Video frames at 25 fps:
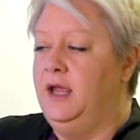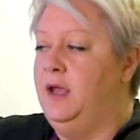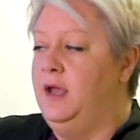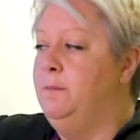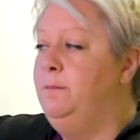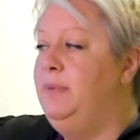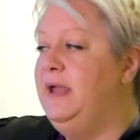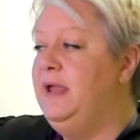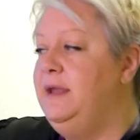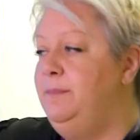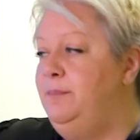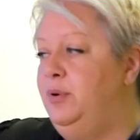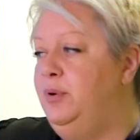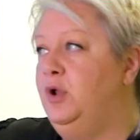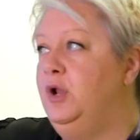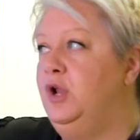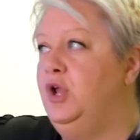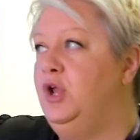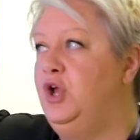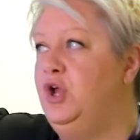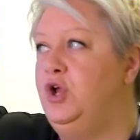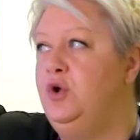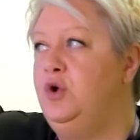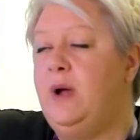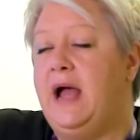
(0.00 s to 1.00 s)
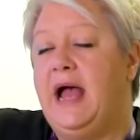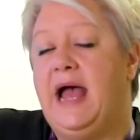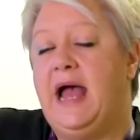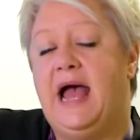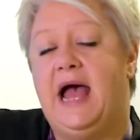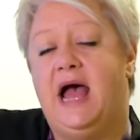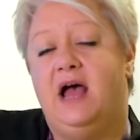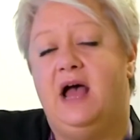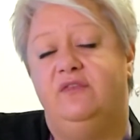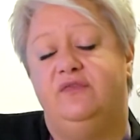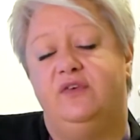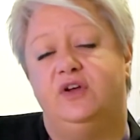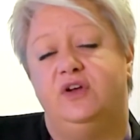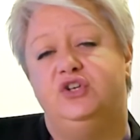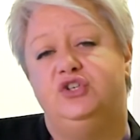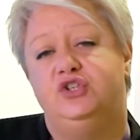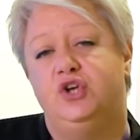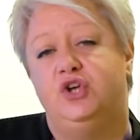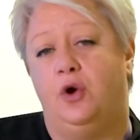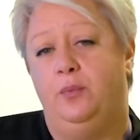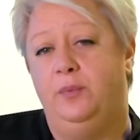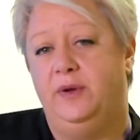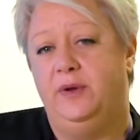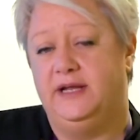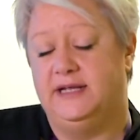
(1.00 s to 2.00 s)
People who have a
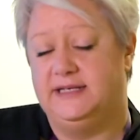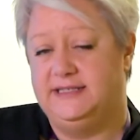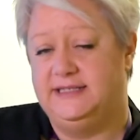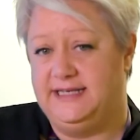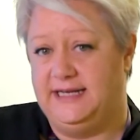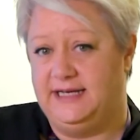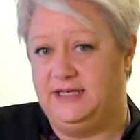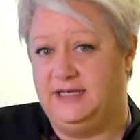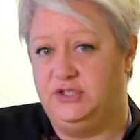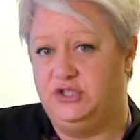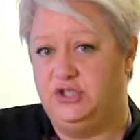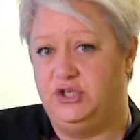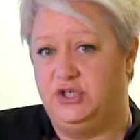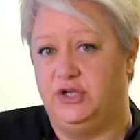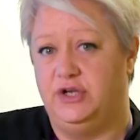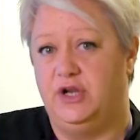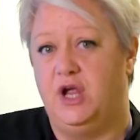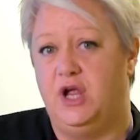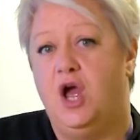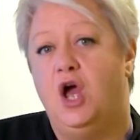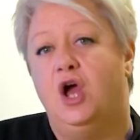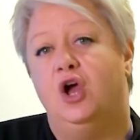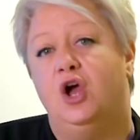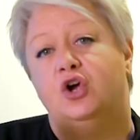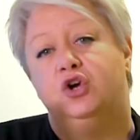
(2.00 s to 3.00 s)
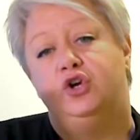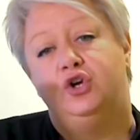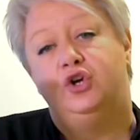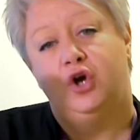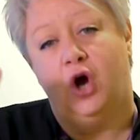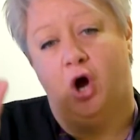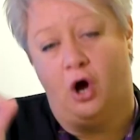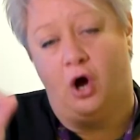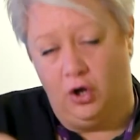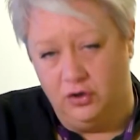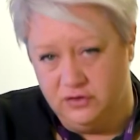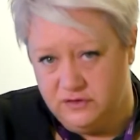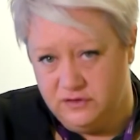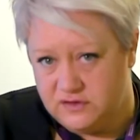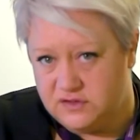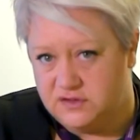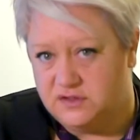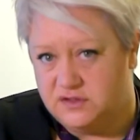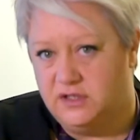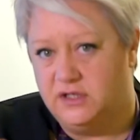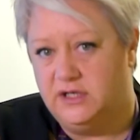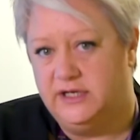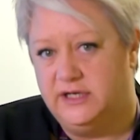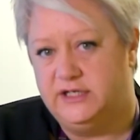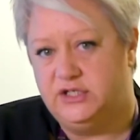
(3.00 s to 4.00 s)
shopping addiction
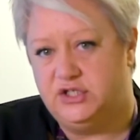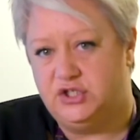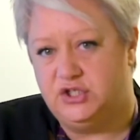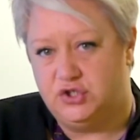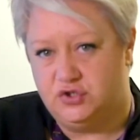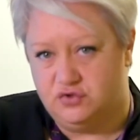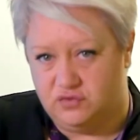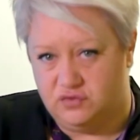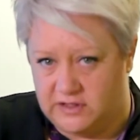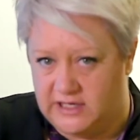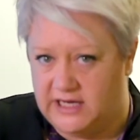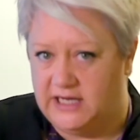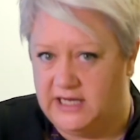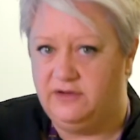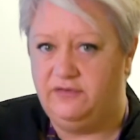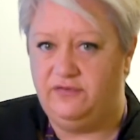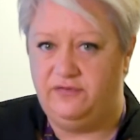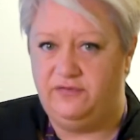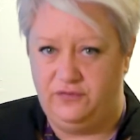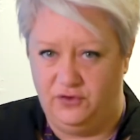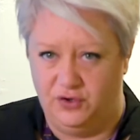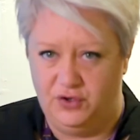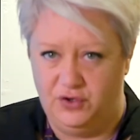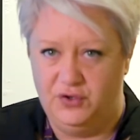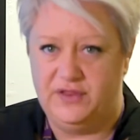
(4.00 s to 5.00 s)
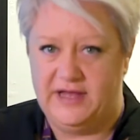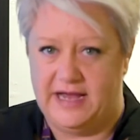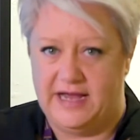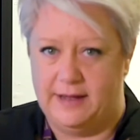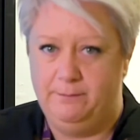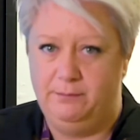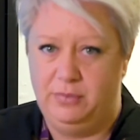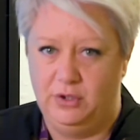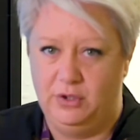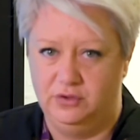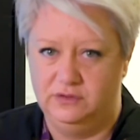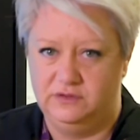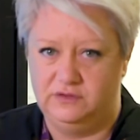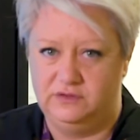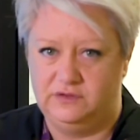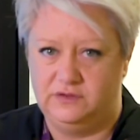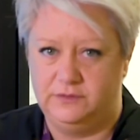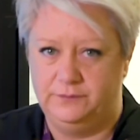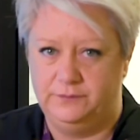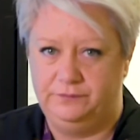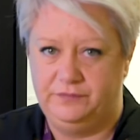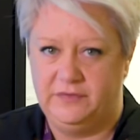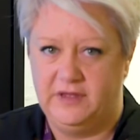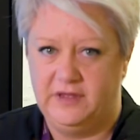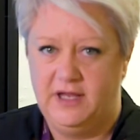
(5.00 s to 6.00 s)
constantly strive for that buzz.
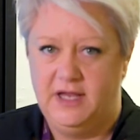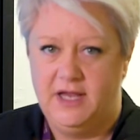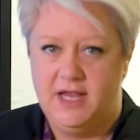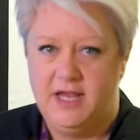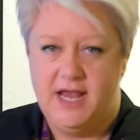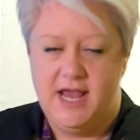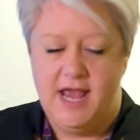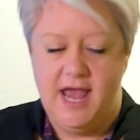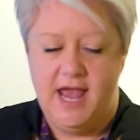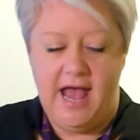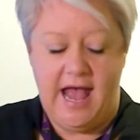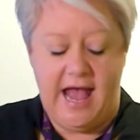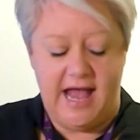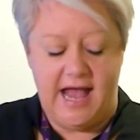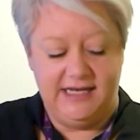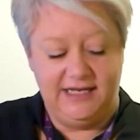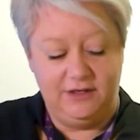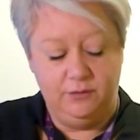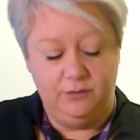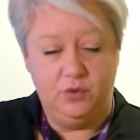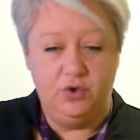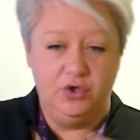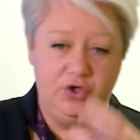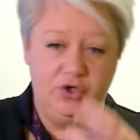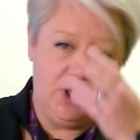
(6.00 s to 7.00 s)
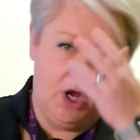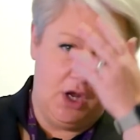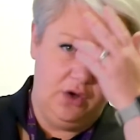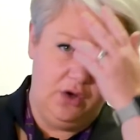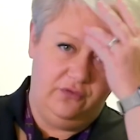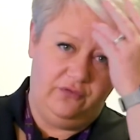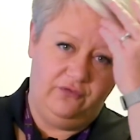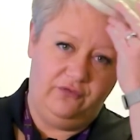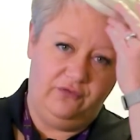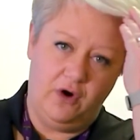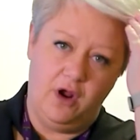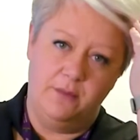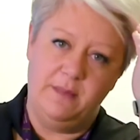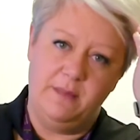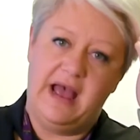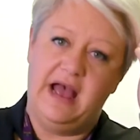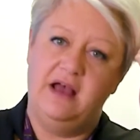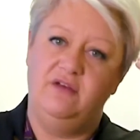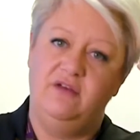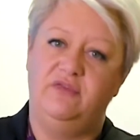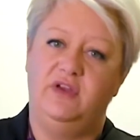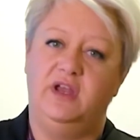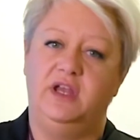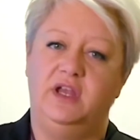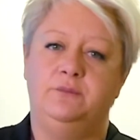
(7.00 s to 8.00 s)
And it will go from
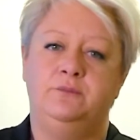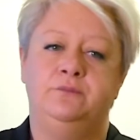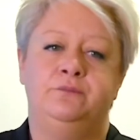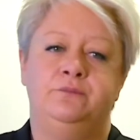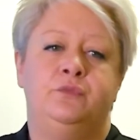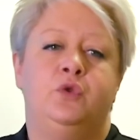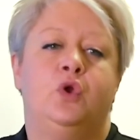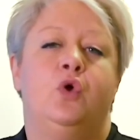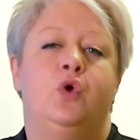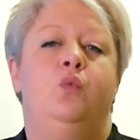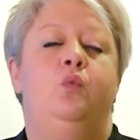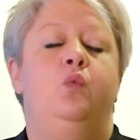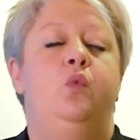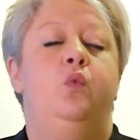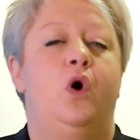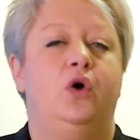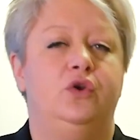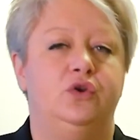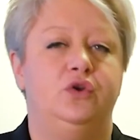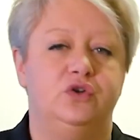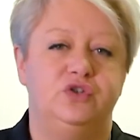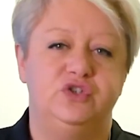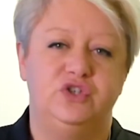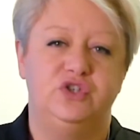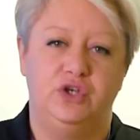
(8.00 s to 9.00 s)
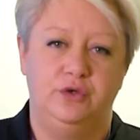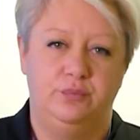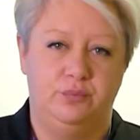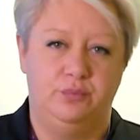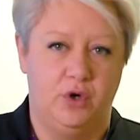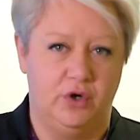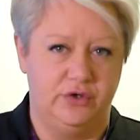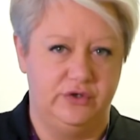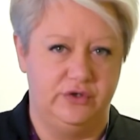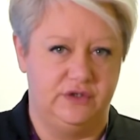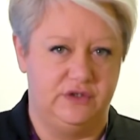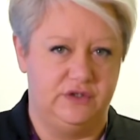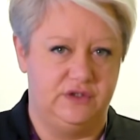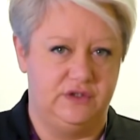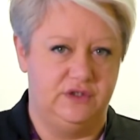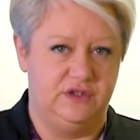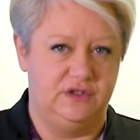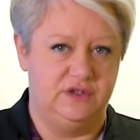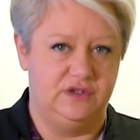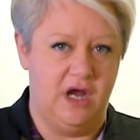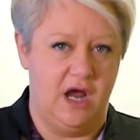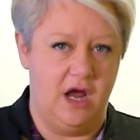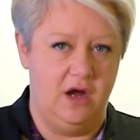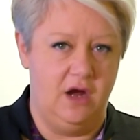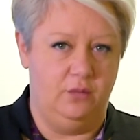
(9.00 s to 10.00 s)
having 1 or 2 products to
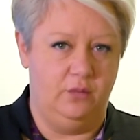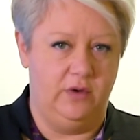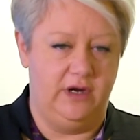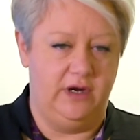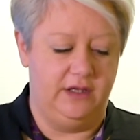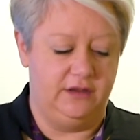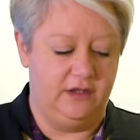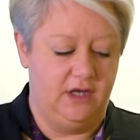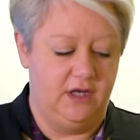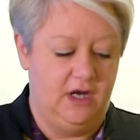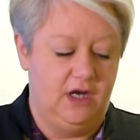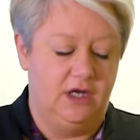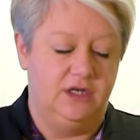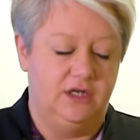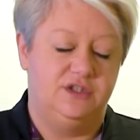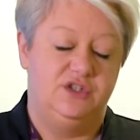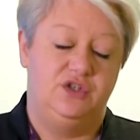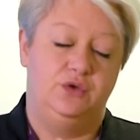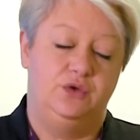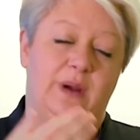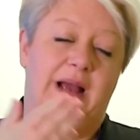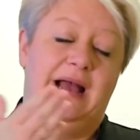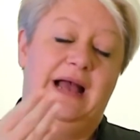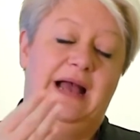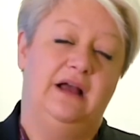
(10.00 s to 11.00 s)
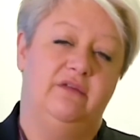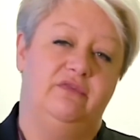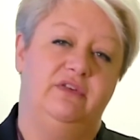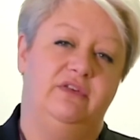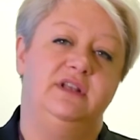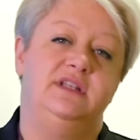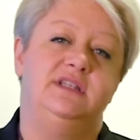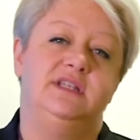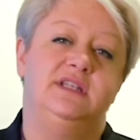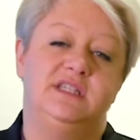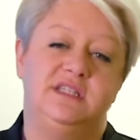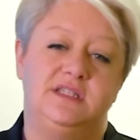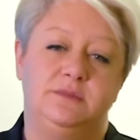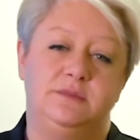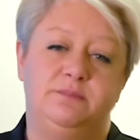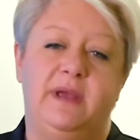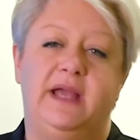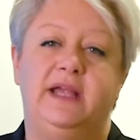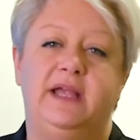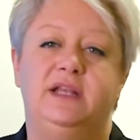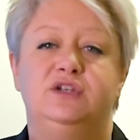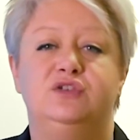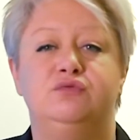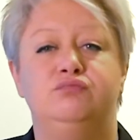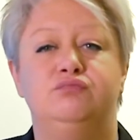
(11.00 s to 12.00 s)
start with to having to
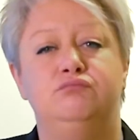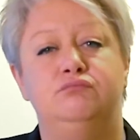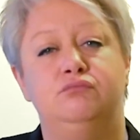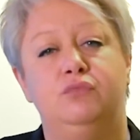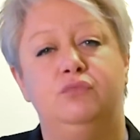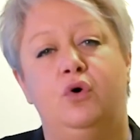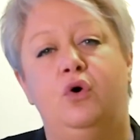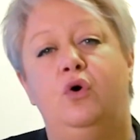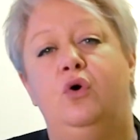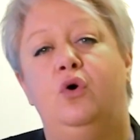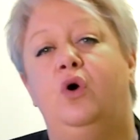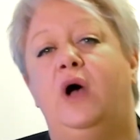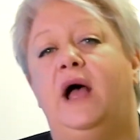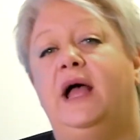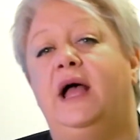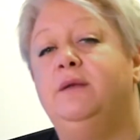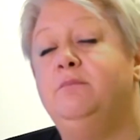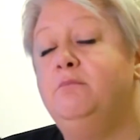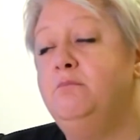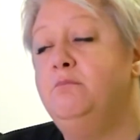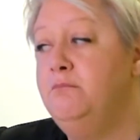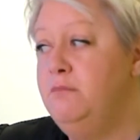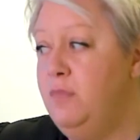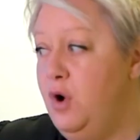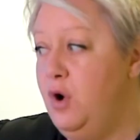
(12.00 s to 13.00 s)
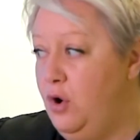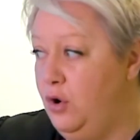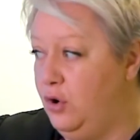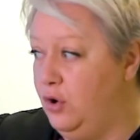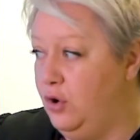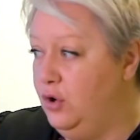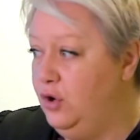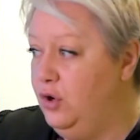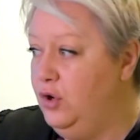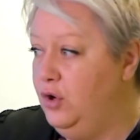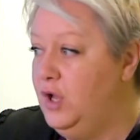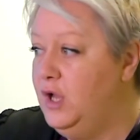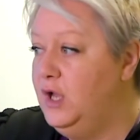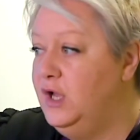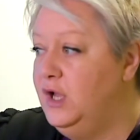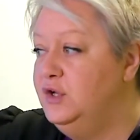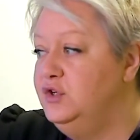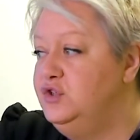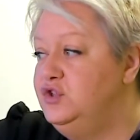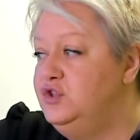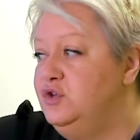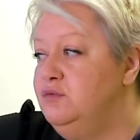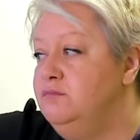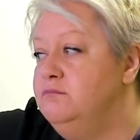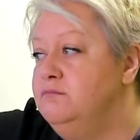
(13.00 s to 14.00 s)
spend more and more
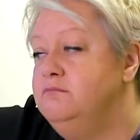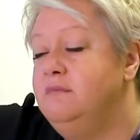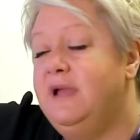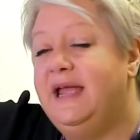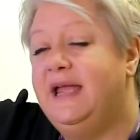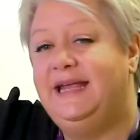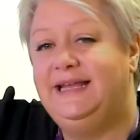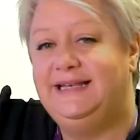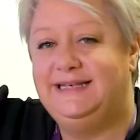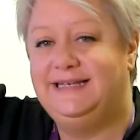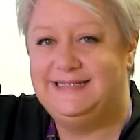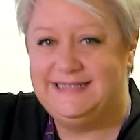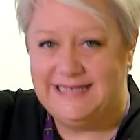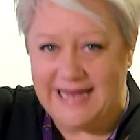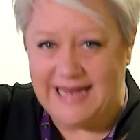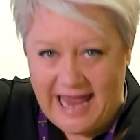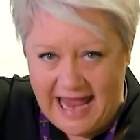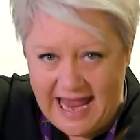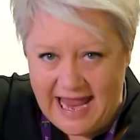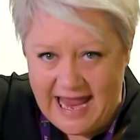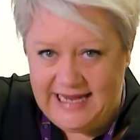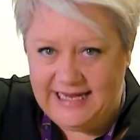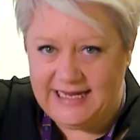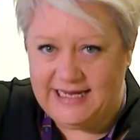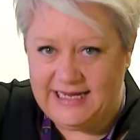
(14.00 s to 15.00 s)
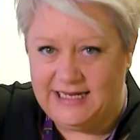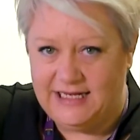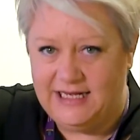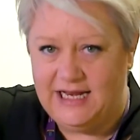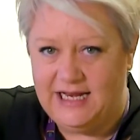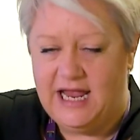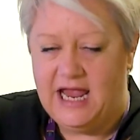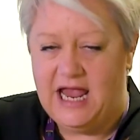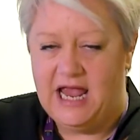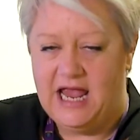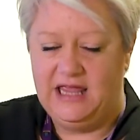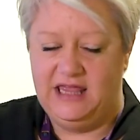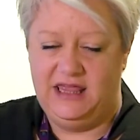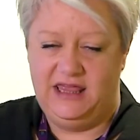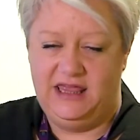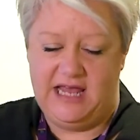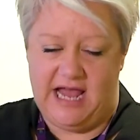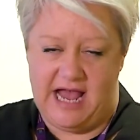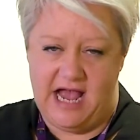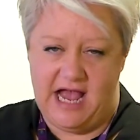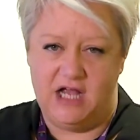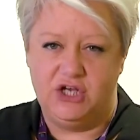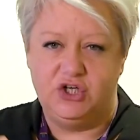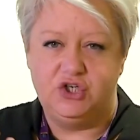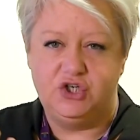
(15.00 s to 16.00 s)
to maintain
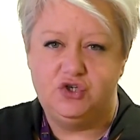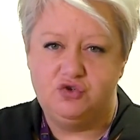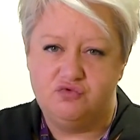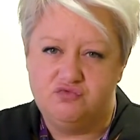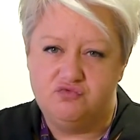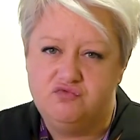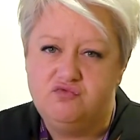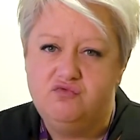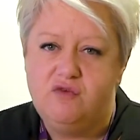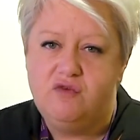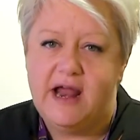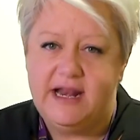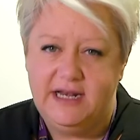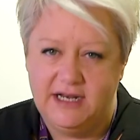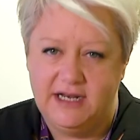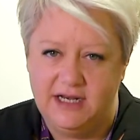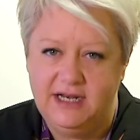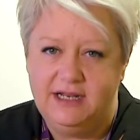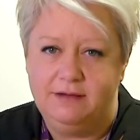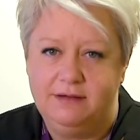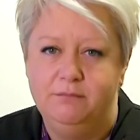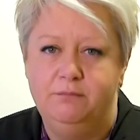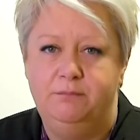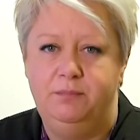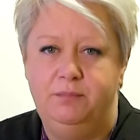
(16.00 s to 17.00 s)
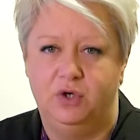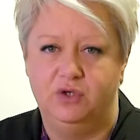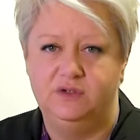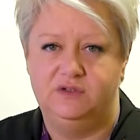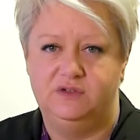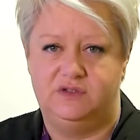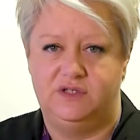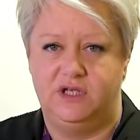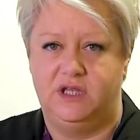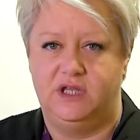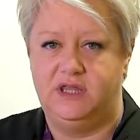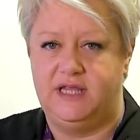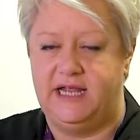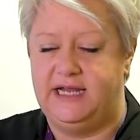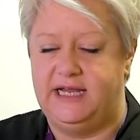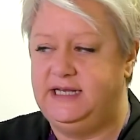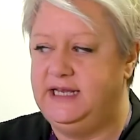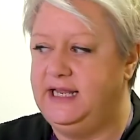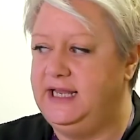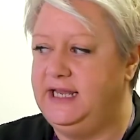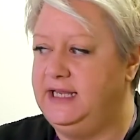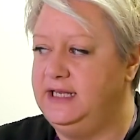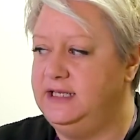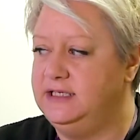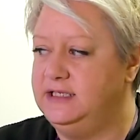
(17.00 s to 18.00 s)
that adrenaline buzz that they
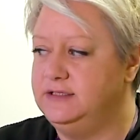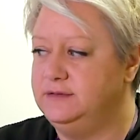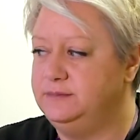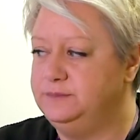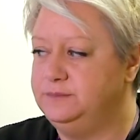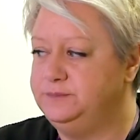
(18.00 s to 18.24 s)
need.